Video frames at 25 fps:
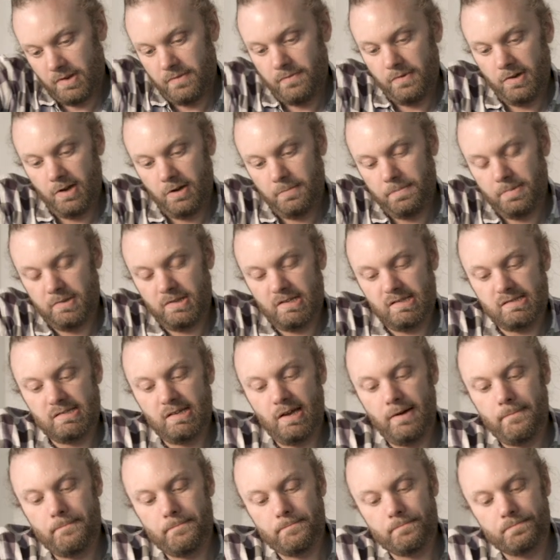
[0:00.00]
if we open this
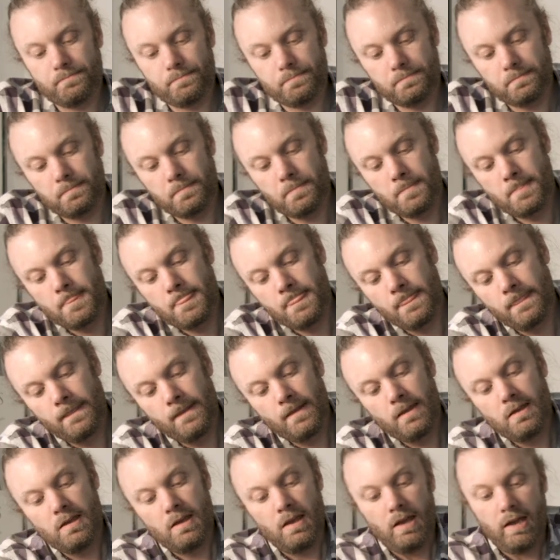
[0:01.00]
up,
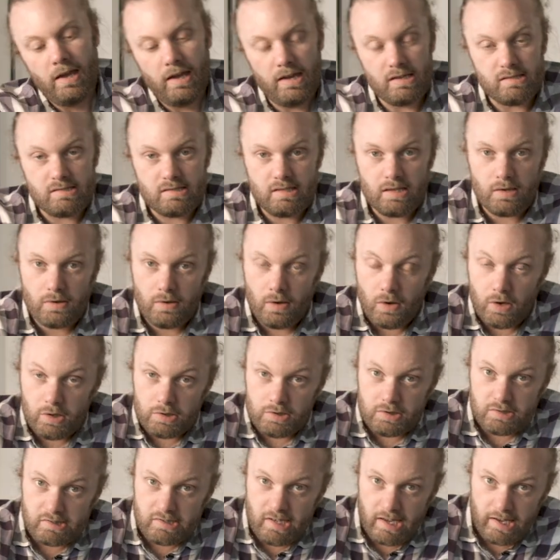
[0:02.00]
is that
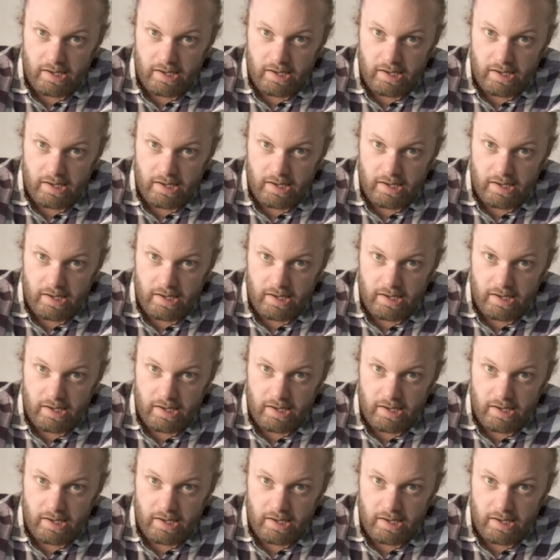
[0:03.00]
on your